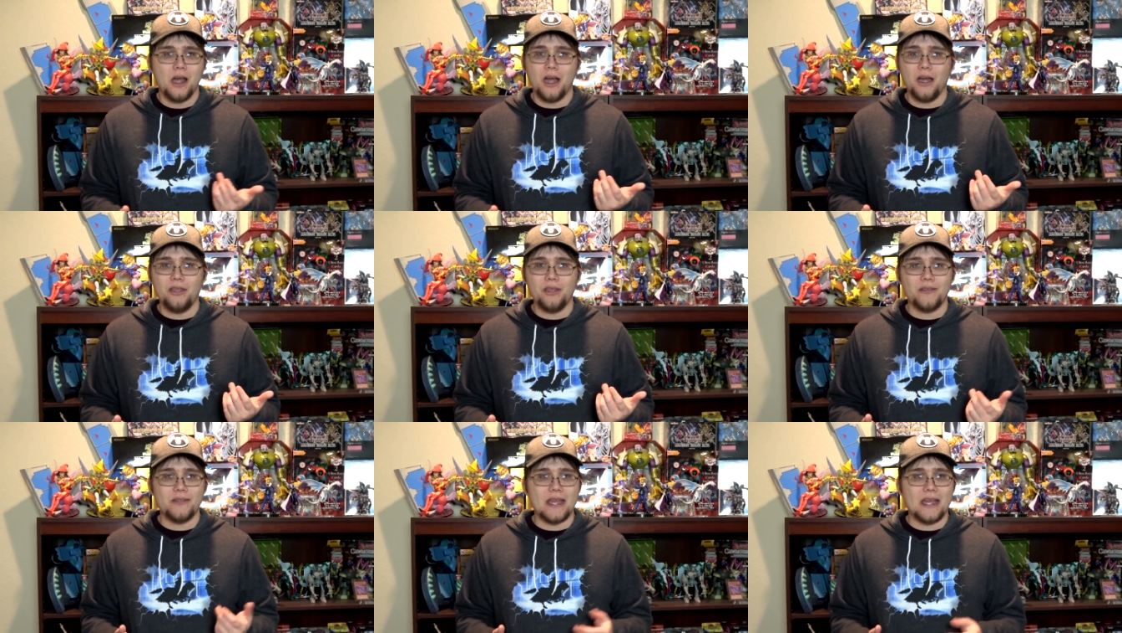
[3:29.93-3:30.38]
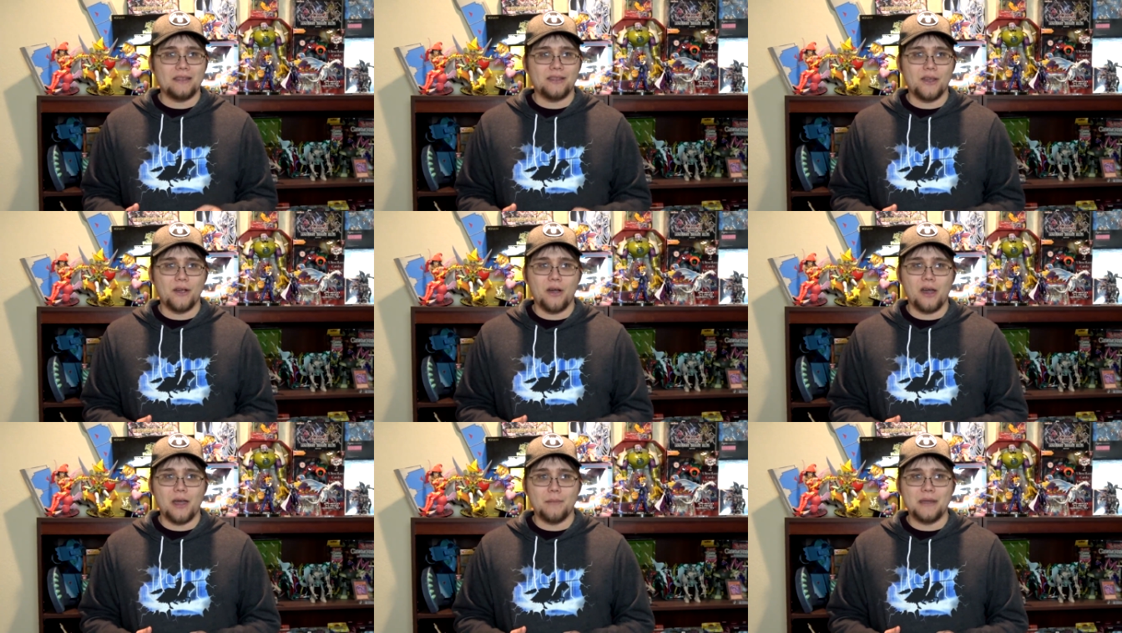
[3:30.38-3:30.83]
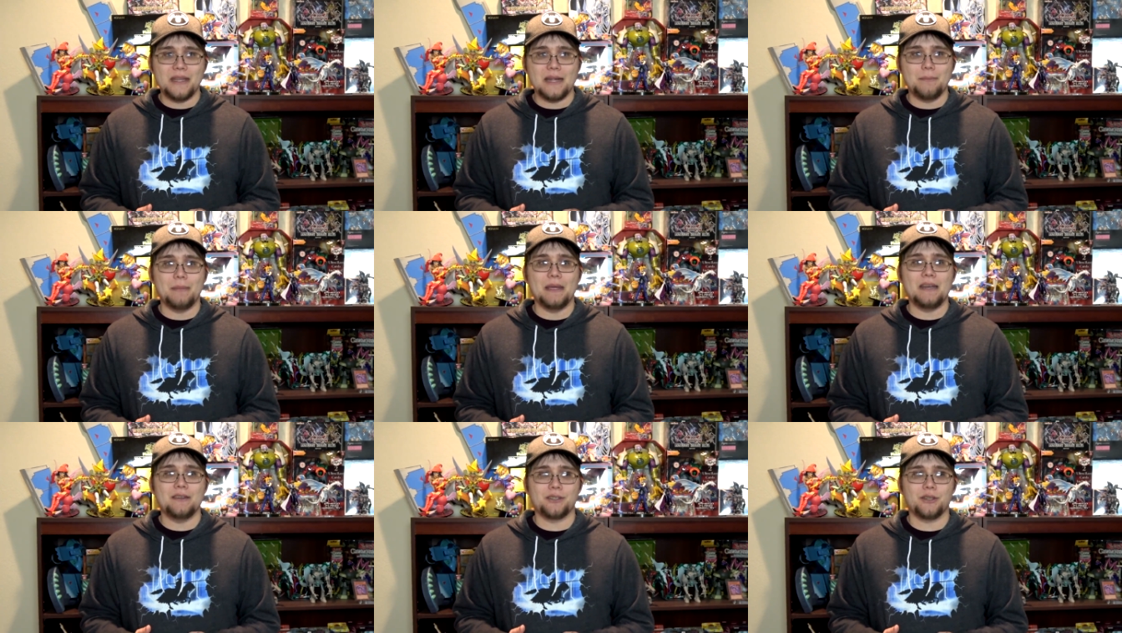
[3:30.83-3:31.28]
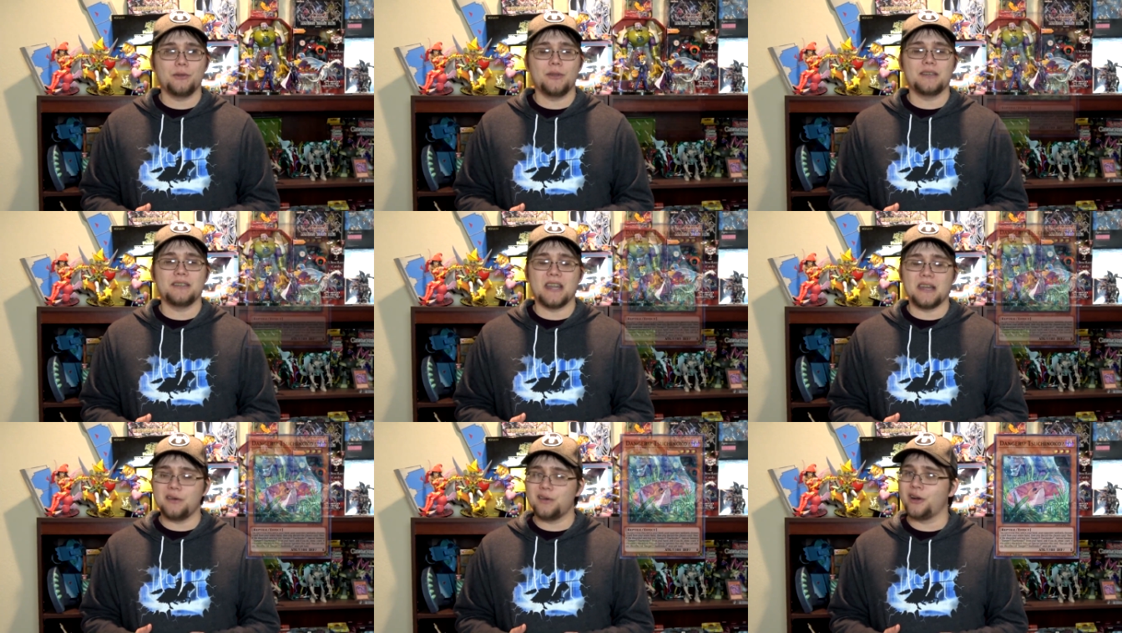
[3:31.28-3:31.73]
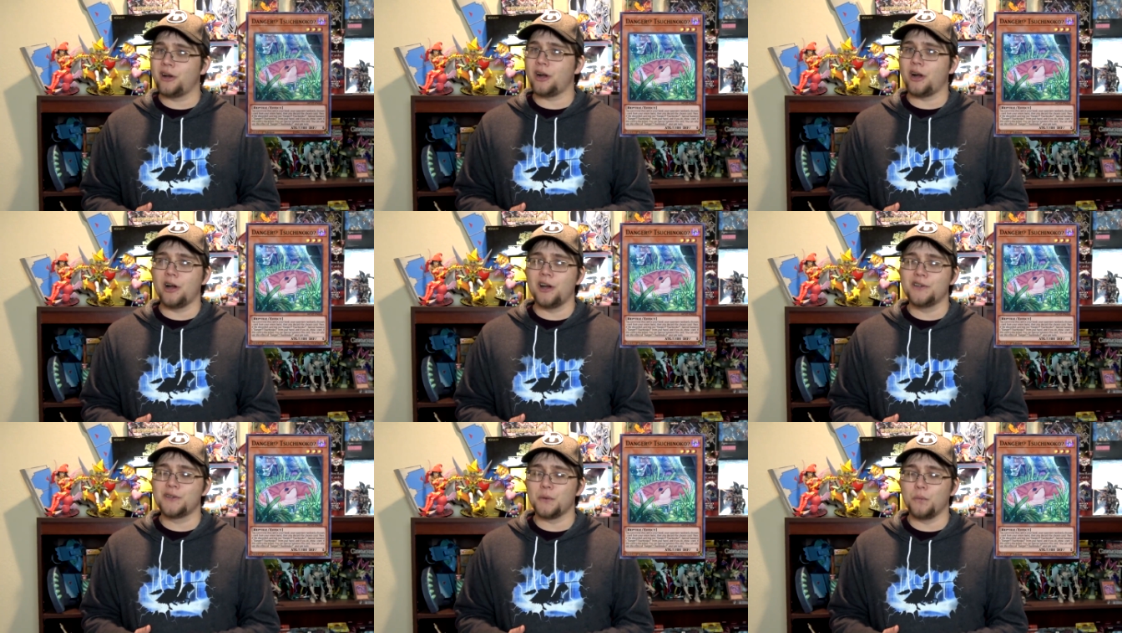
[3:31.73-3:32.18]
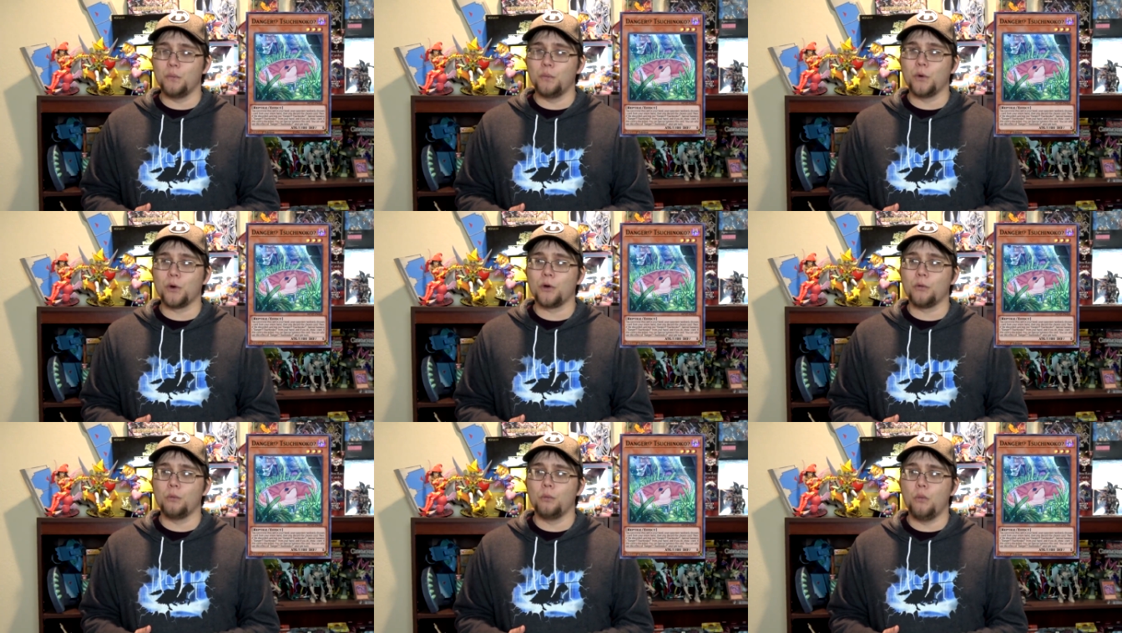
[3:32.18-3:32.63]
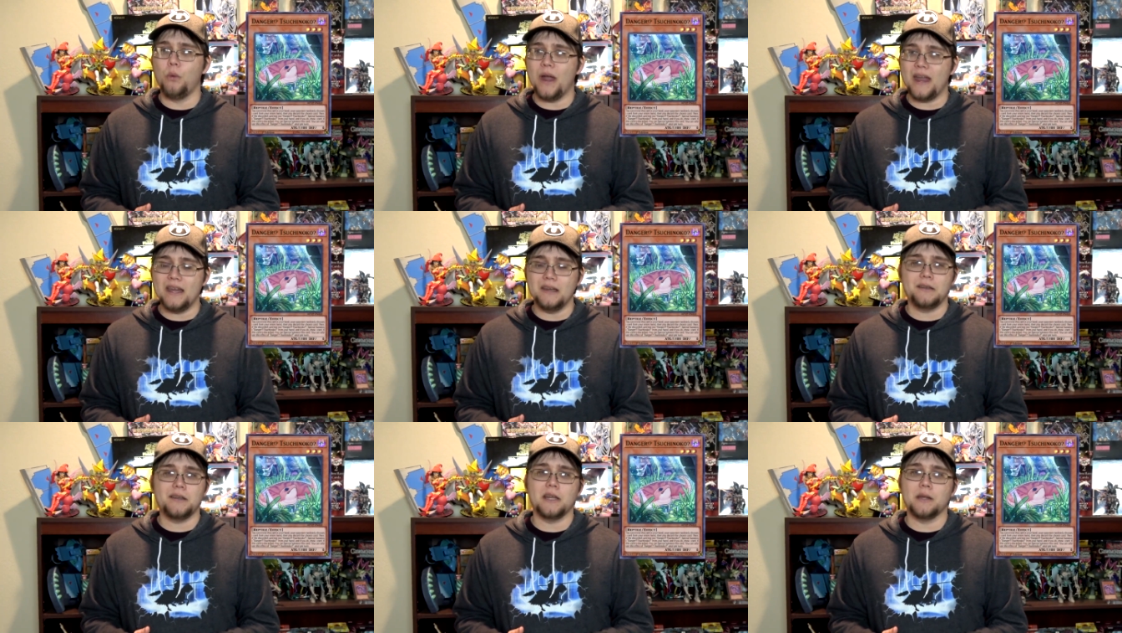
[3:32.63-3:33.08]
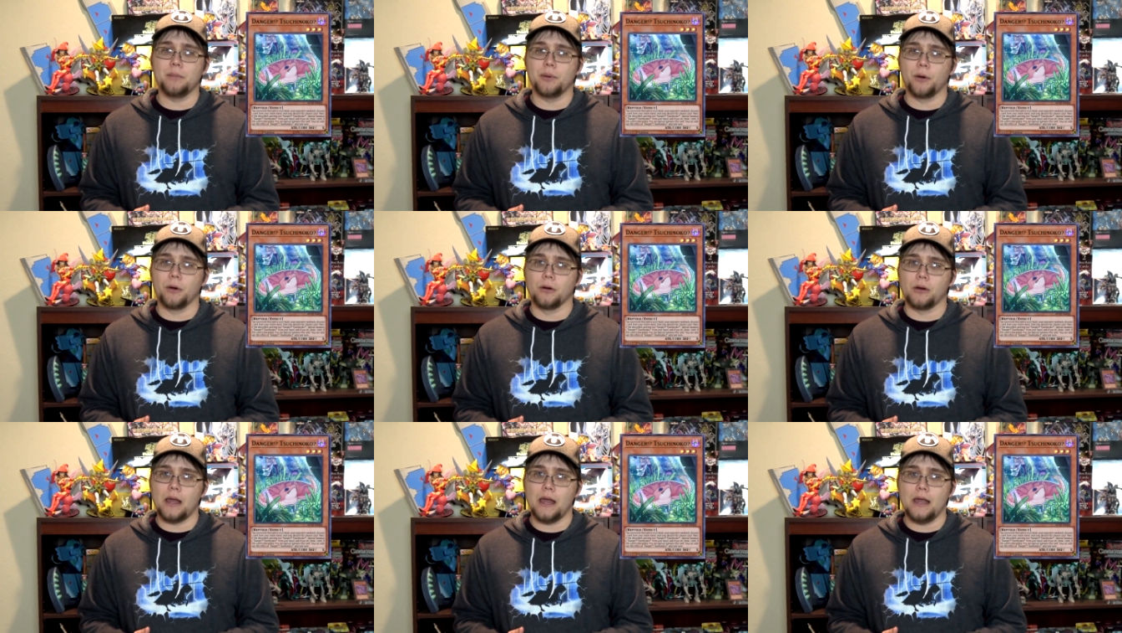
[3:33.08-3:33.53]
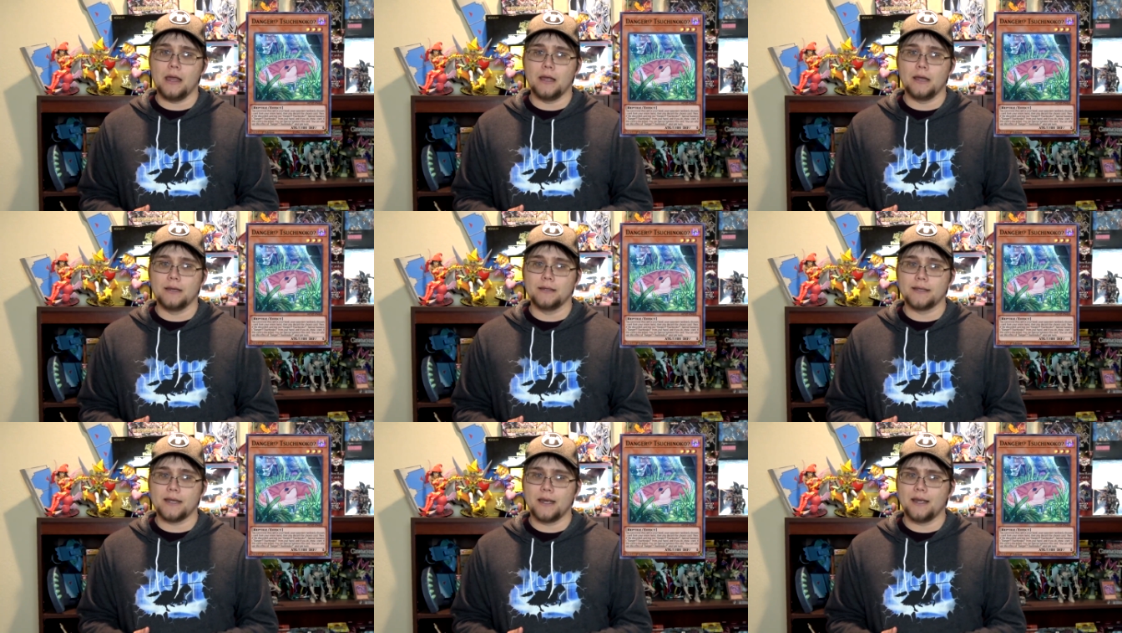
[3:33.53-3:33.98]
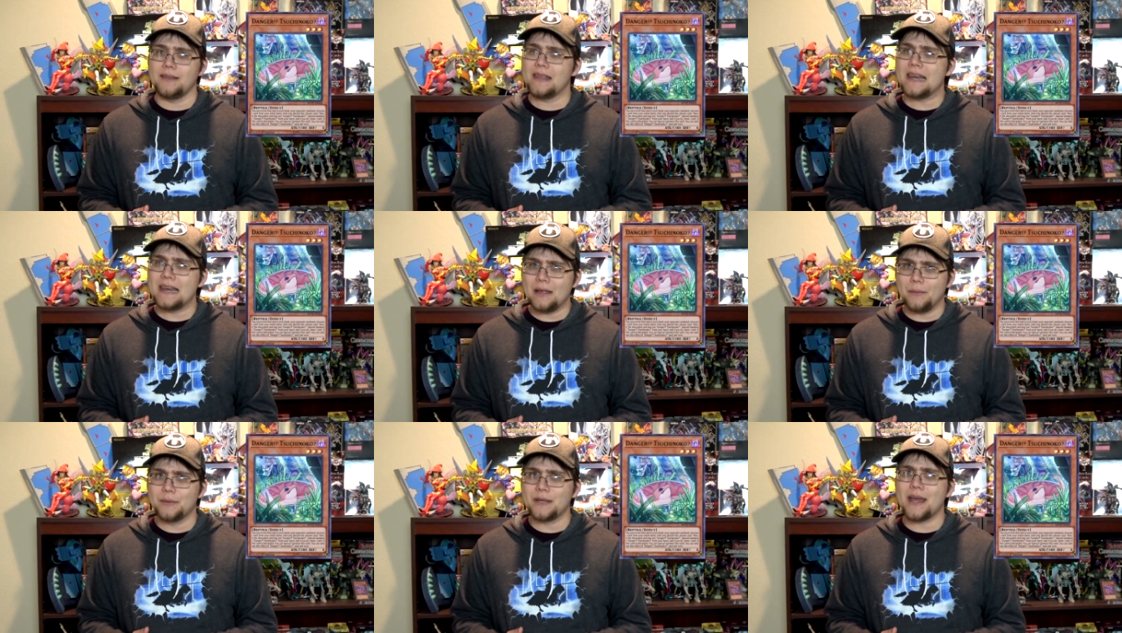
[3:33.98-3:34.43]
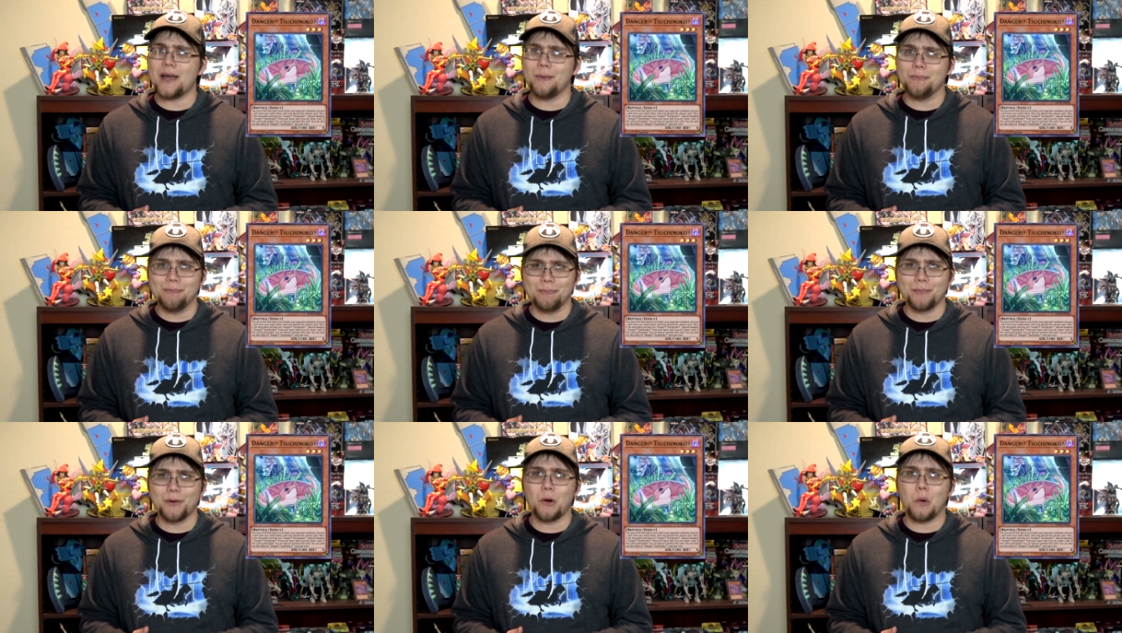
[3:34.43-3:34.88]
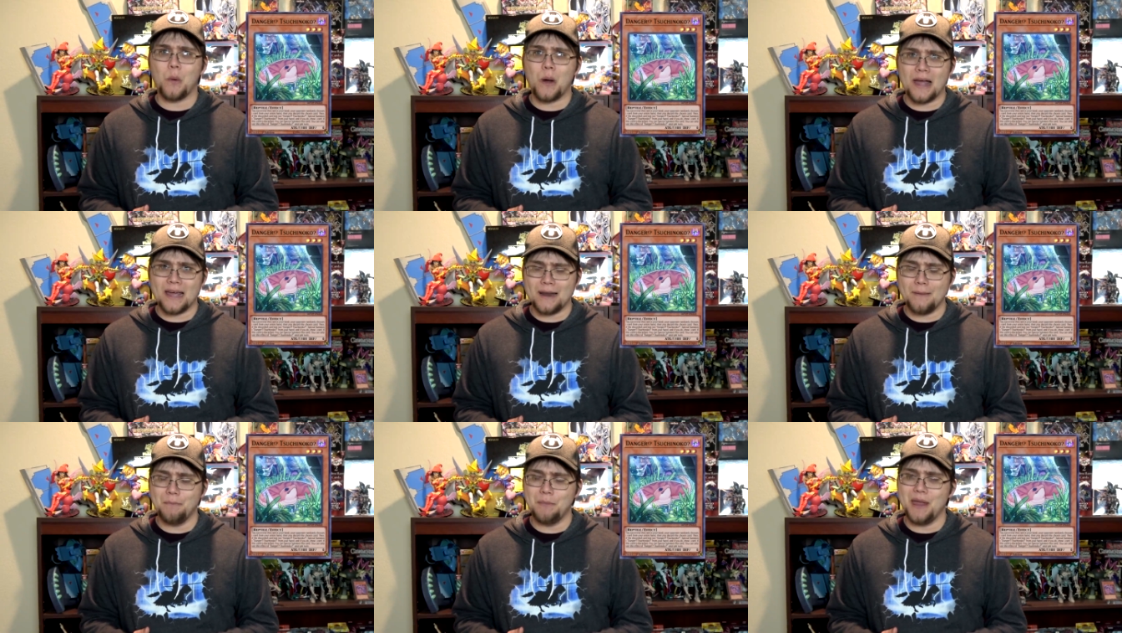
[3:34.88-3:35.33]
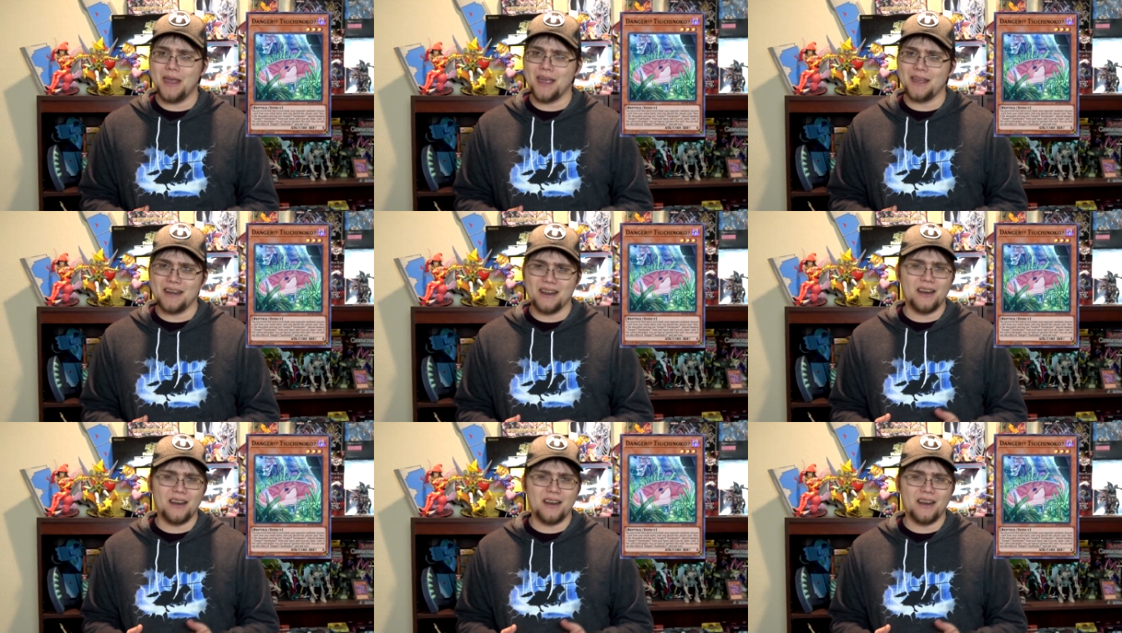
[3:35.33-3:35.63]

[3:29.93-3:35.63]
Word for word: Other than that, though, I mean, it made it so the danger cards were way cheaper, and that helped out quite a bit.